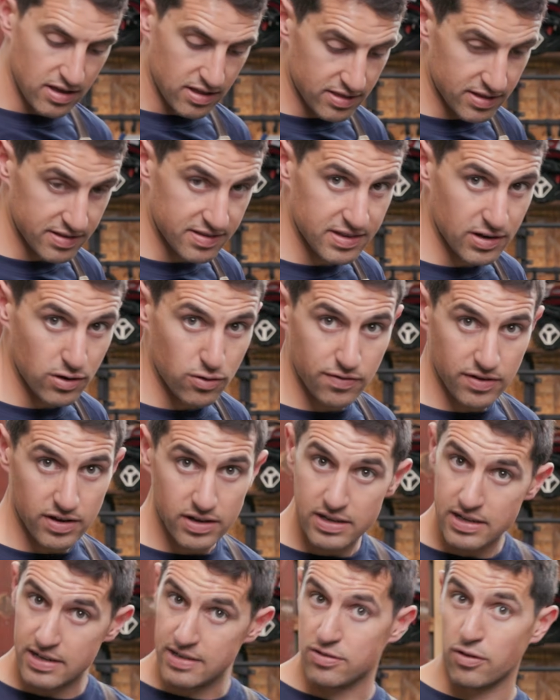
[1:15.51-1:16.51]
The
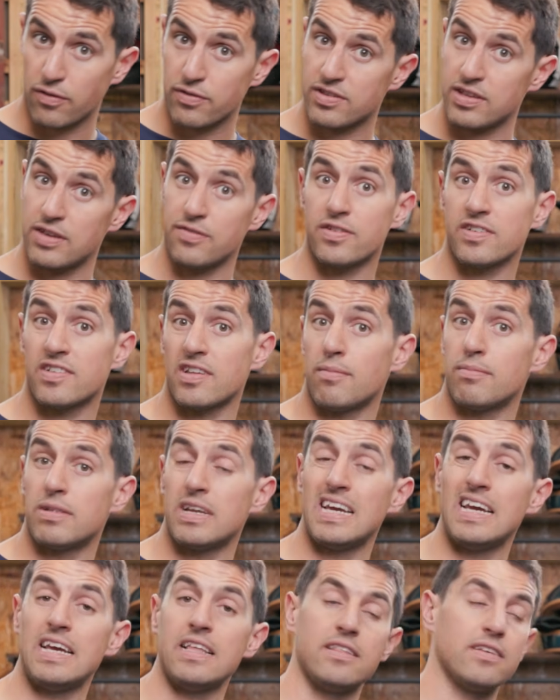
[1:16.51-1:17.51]
silver is obviously for
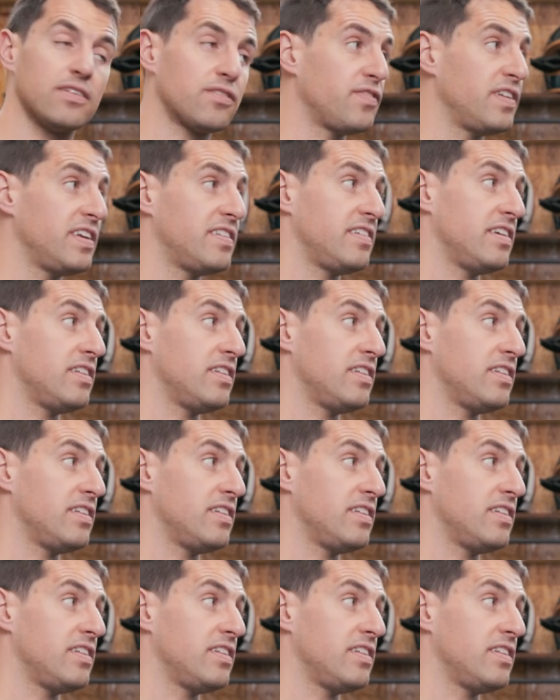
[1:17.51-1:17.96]
somebody that's fit